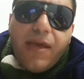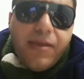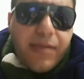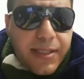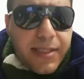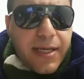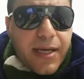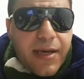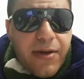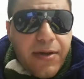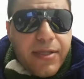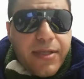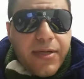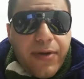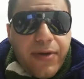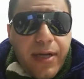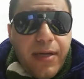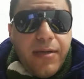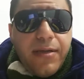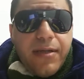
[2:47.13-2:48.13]
the
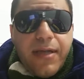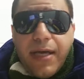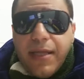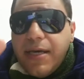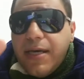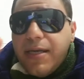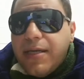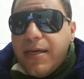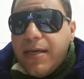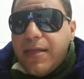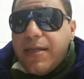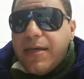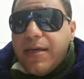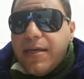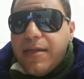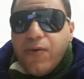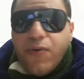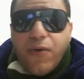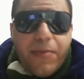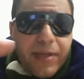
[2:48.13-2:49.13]
secretary,
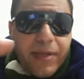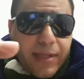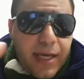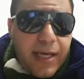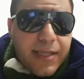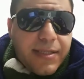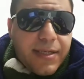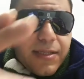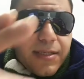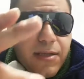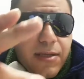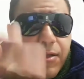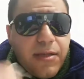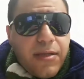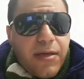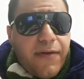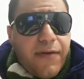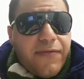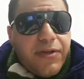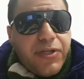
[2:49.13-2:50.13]
the woman, the
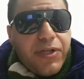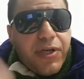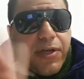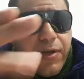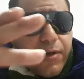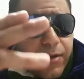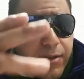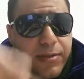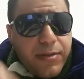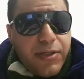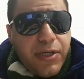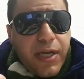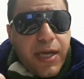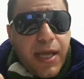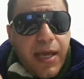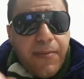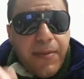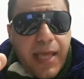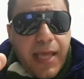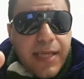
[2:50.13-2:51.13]
assistant of the general, she
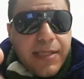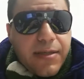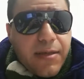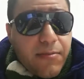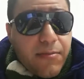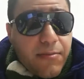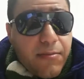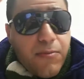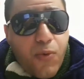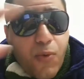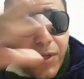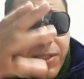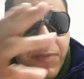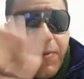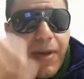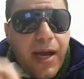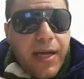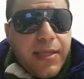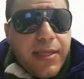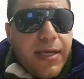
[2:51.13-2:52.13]
came and asked him, what's
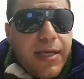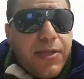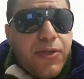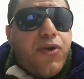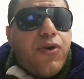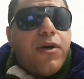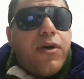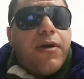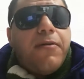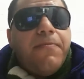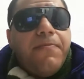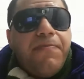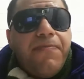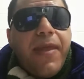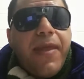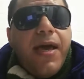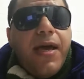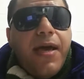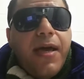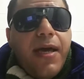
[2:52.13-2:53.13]
behind that door?
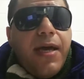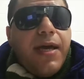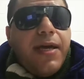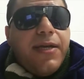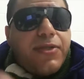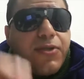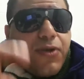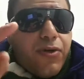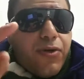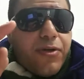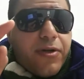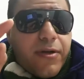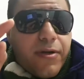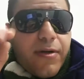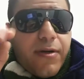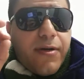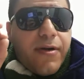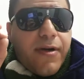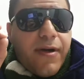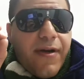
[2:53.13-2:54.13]
He told her,
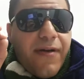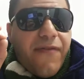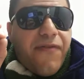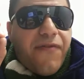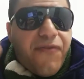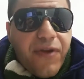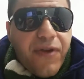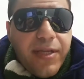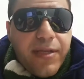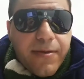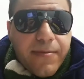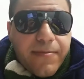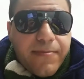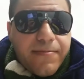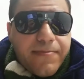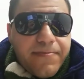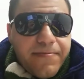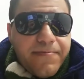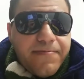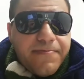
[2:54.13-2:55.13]

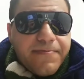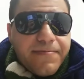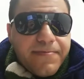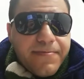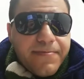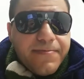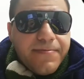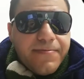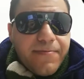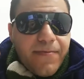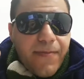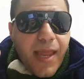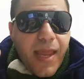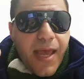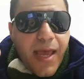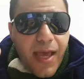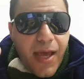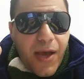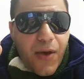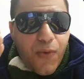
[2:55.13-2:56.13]
freedom.
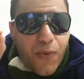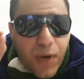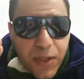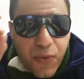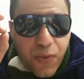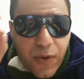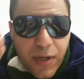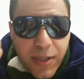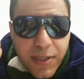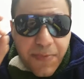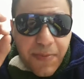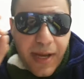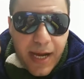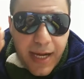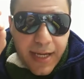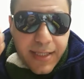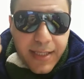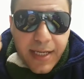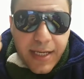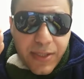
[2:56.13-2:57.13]
What was
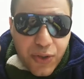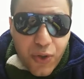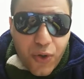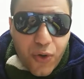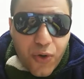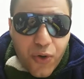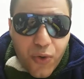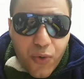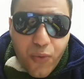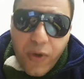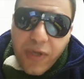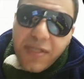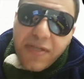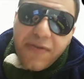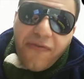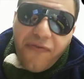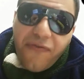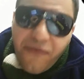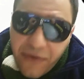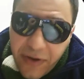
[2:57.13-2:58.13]
behind that door
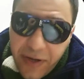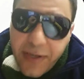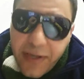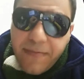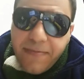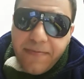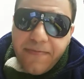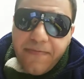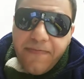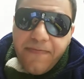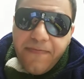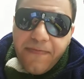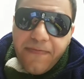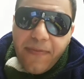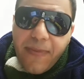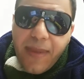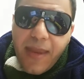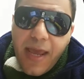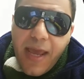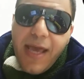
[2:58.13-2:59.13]
was freedom.
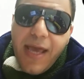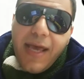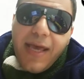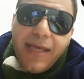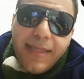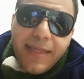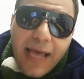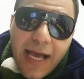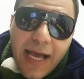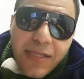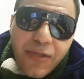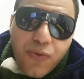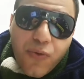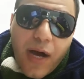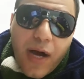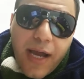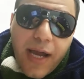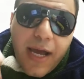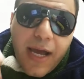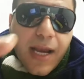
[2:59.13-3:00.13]
That's
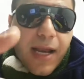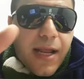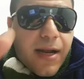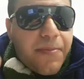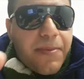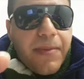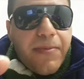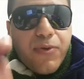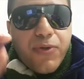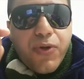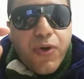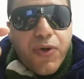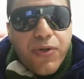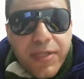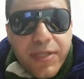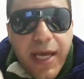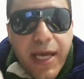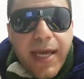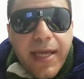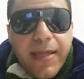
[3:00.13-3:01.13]
why a lot of people
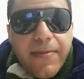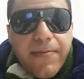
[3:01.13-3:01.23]
don't take